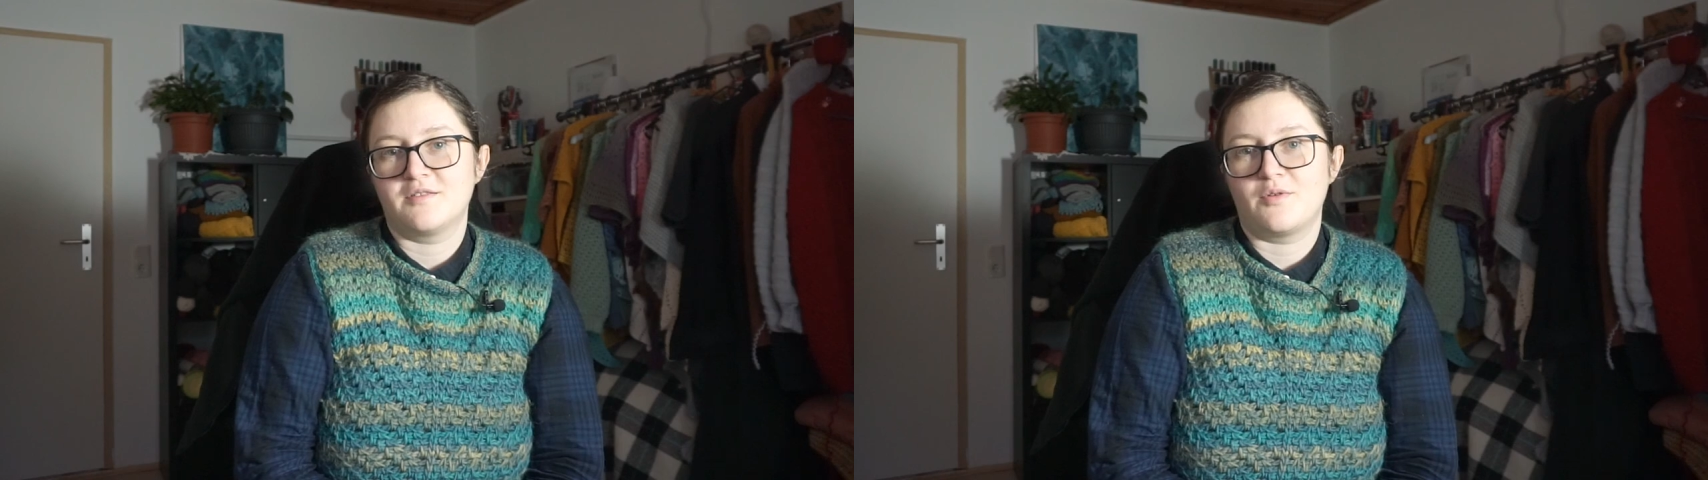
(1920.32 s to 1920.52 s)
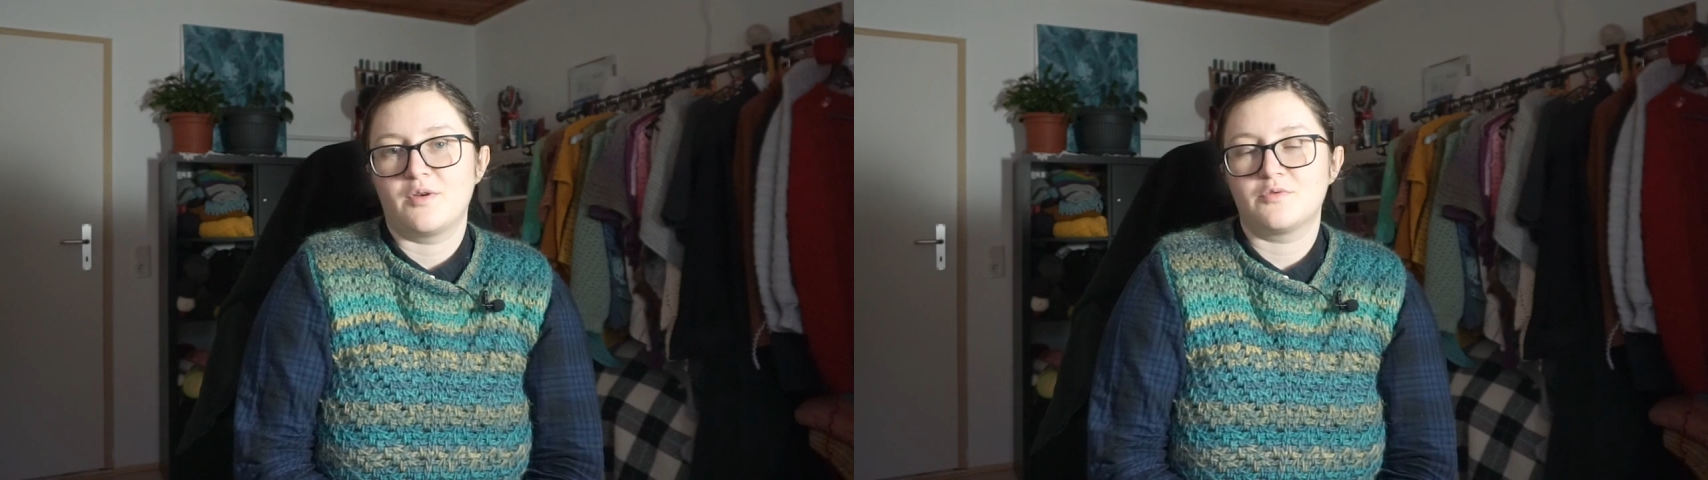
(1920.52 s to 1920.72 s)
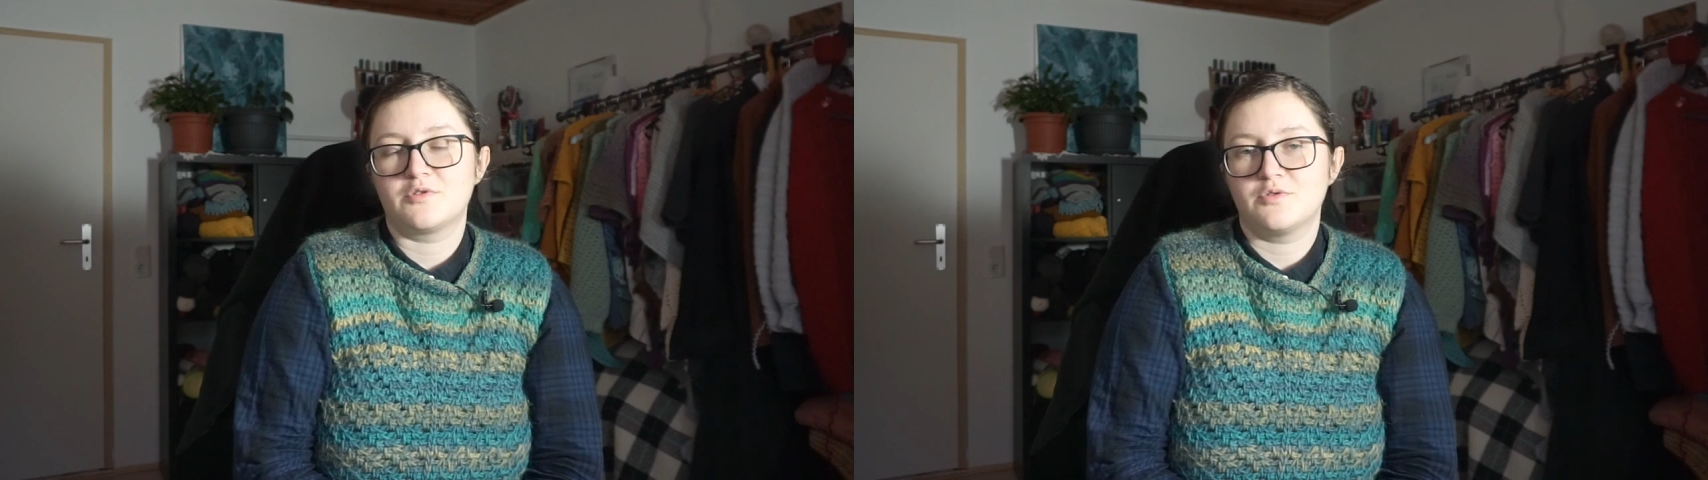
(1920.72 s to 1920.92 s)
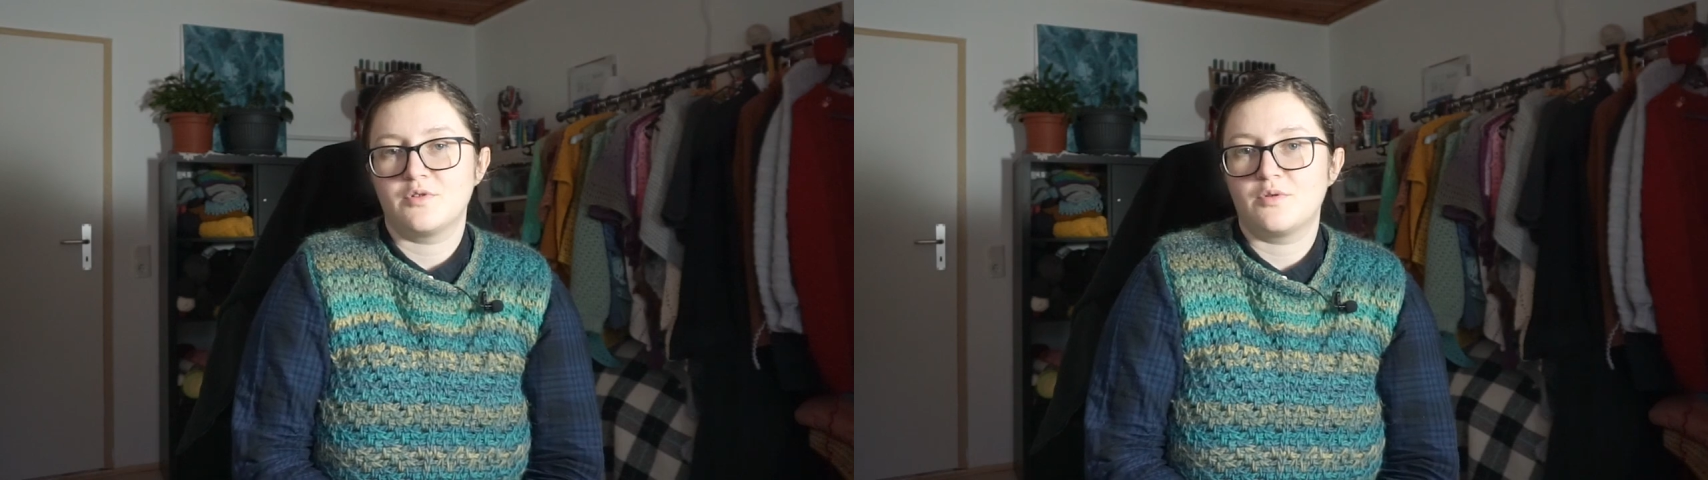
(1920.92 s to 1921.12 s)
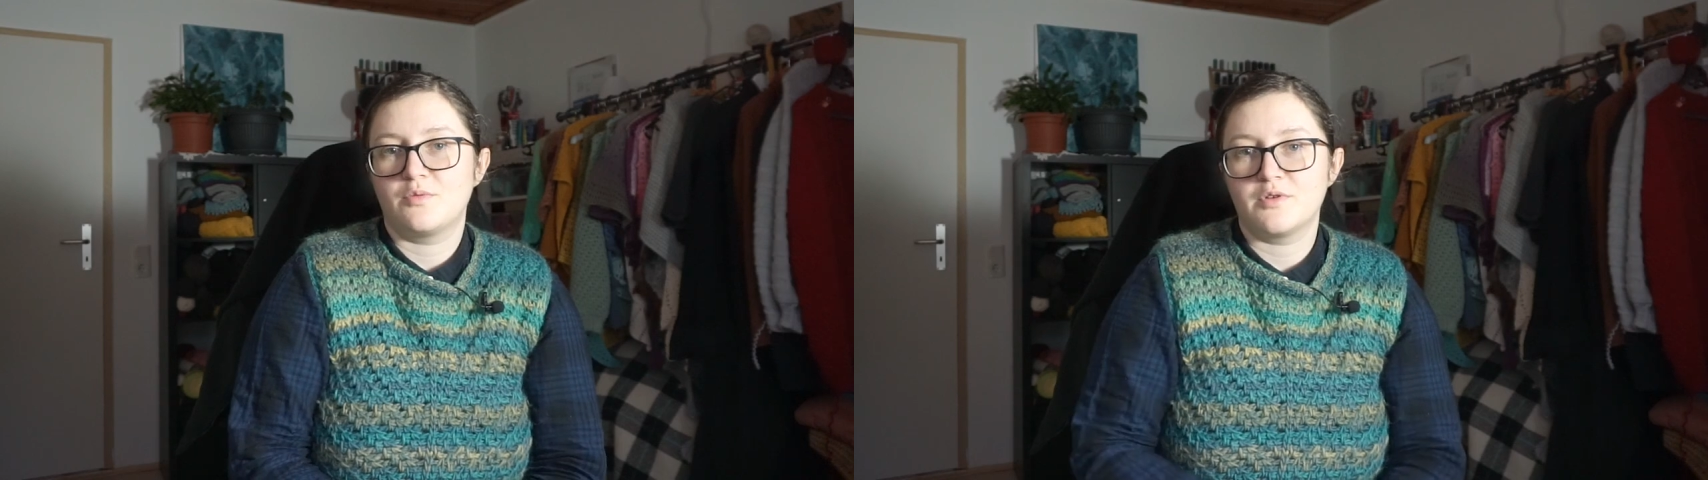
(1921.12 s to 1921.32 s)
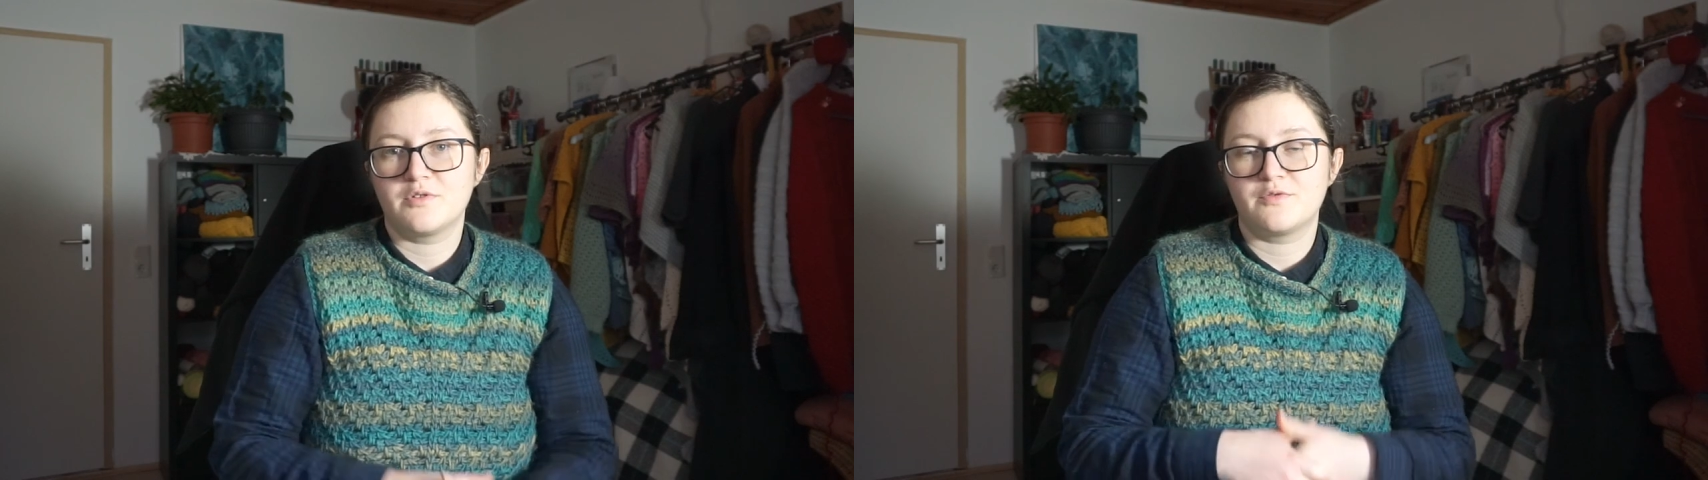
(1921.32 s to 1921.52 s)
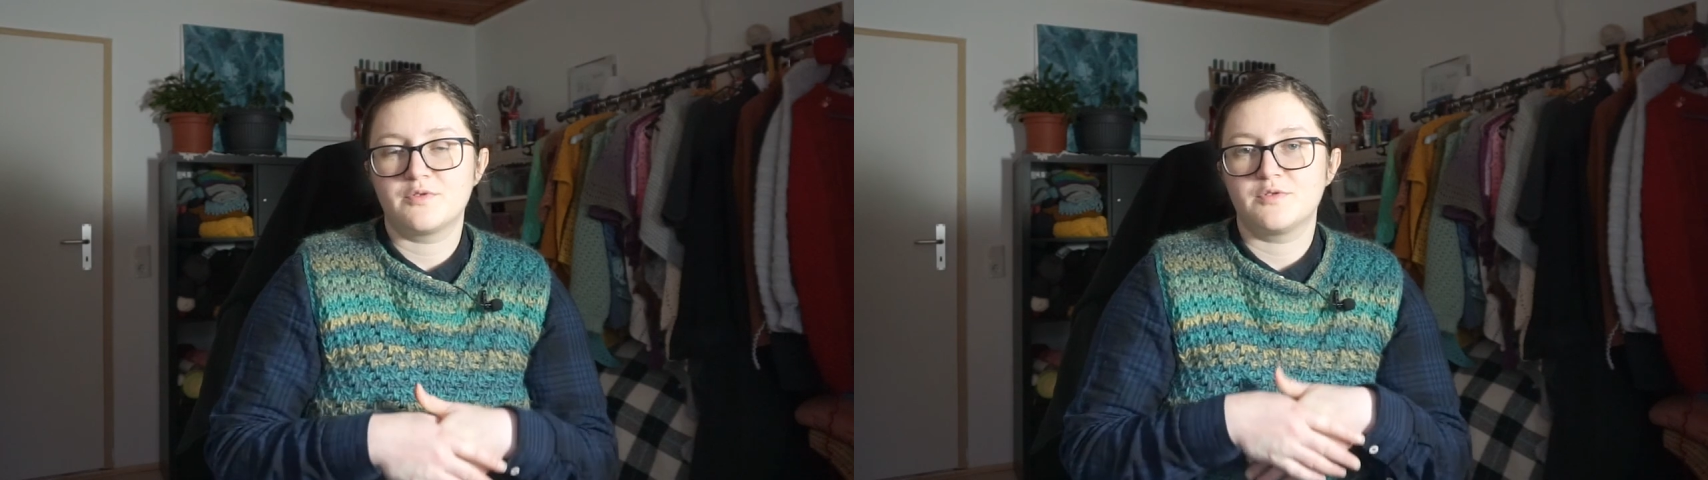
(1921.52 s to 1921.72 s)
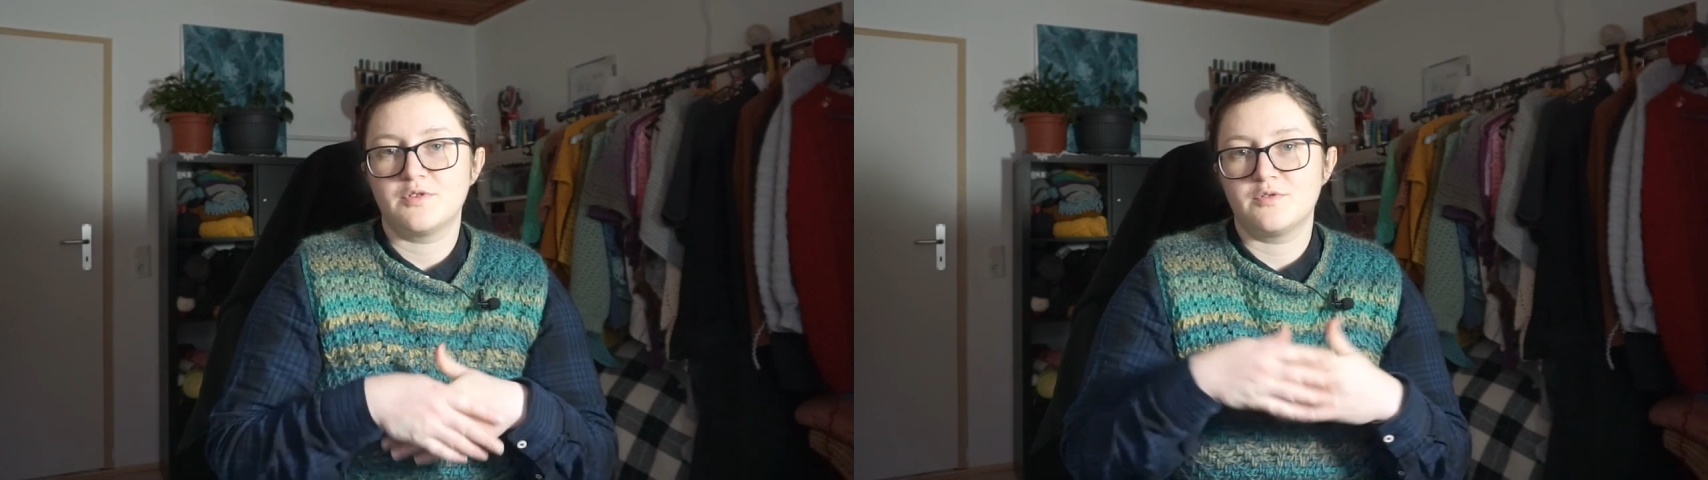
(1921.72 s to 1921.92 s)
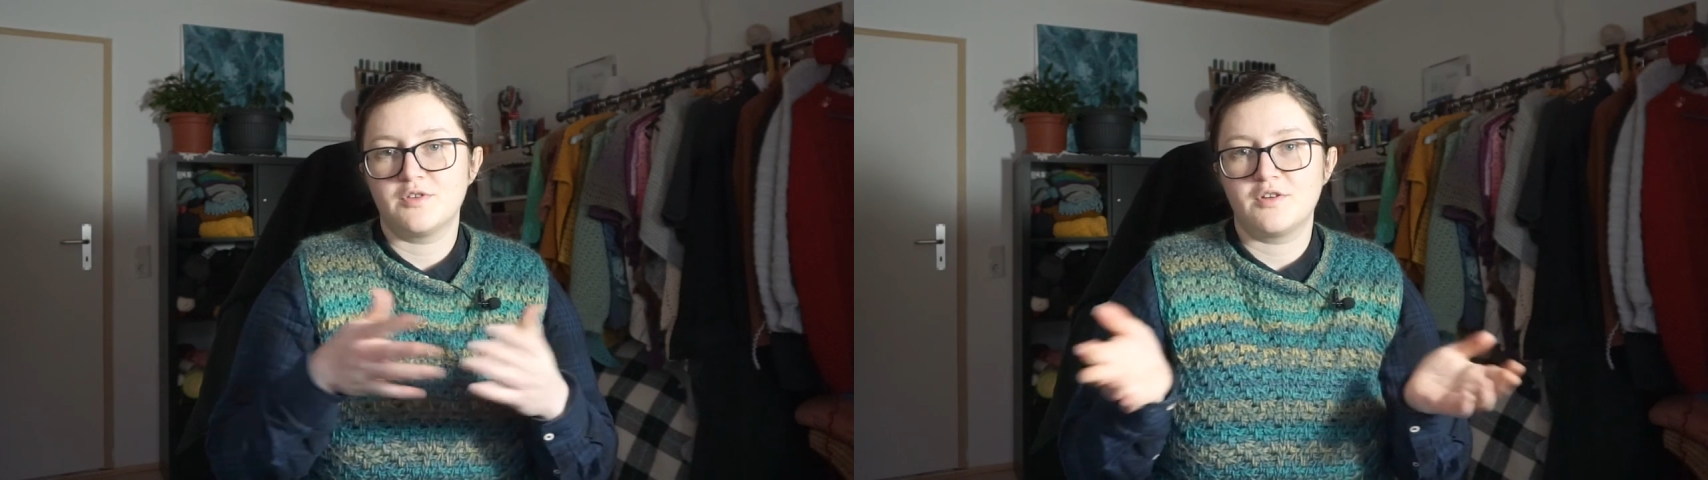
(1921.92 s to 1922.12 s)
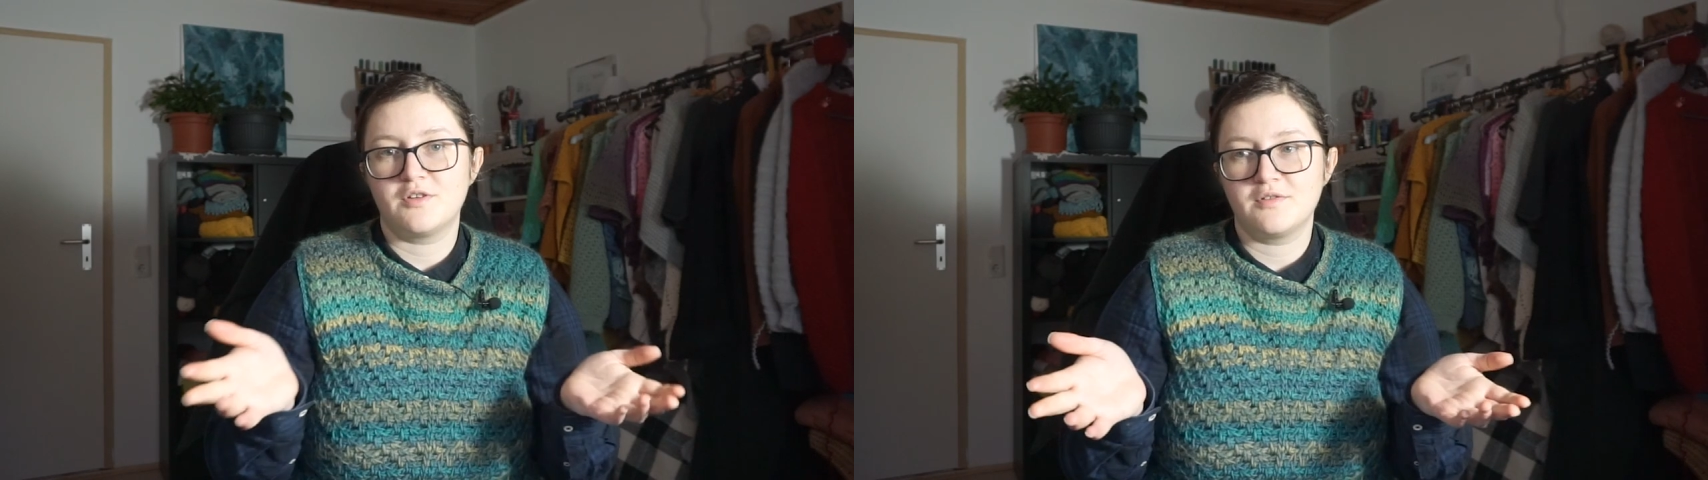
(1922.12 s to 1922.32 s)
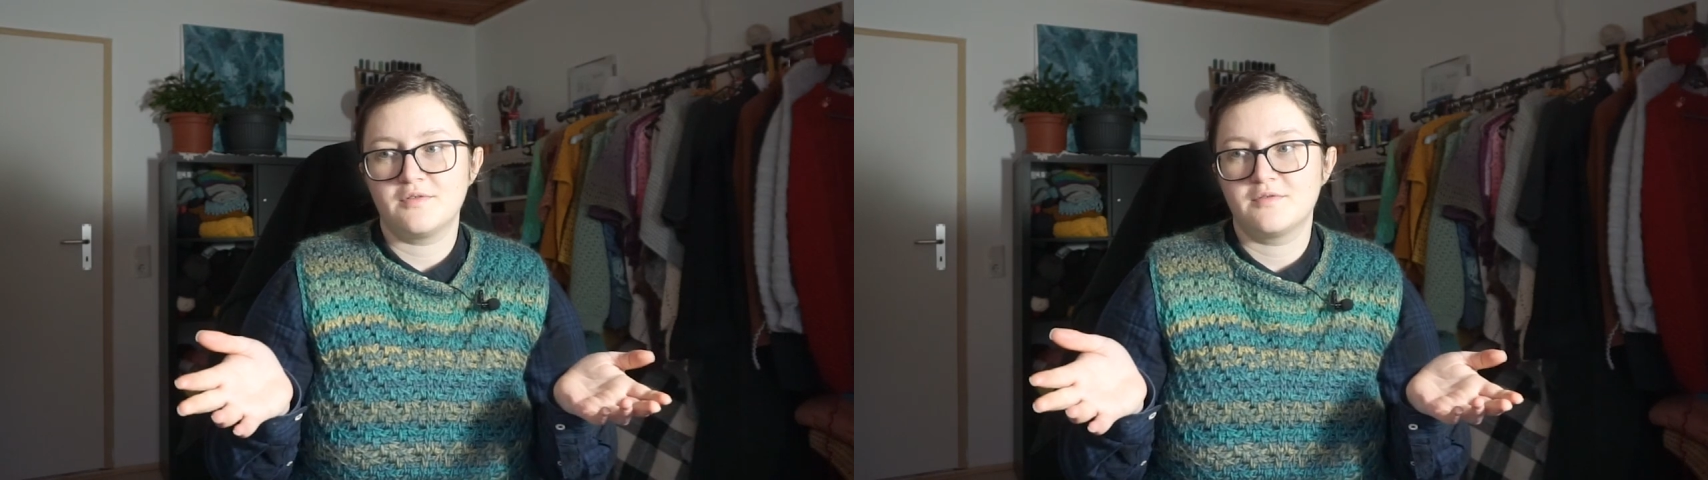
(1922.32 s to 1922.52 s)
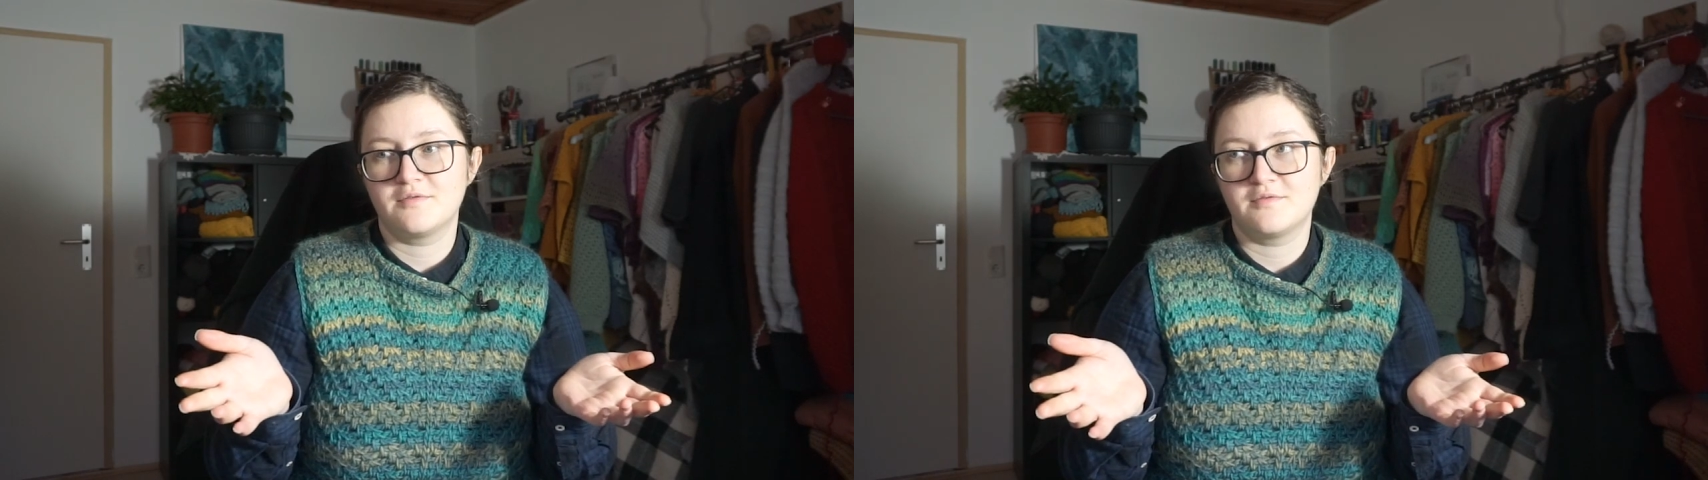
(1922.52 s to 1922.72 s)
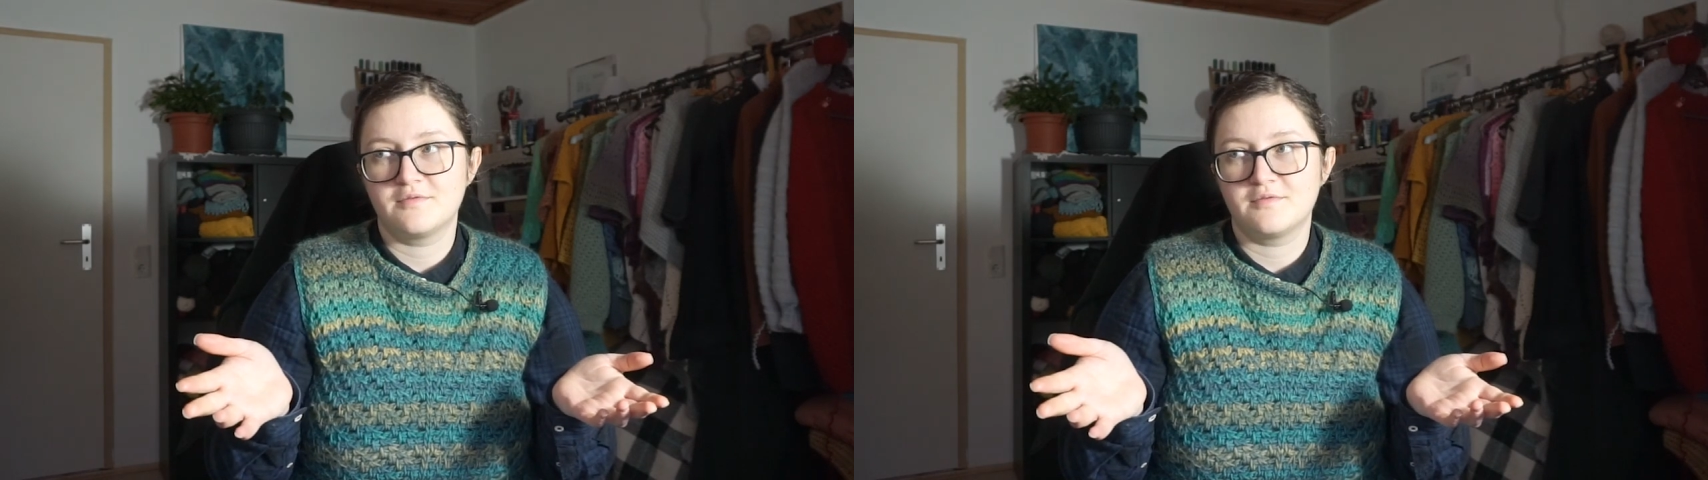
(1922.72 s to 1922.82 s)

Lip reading: So I wish you all a wonderful new year,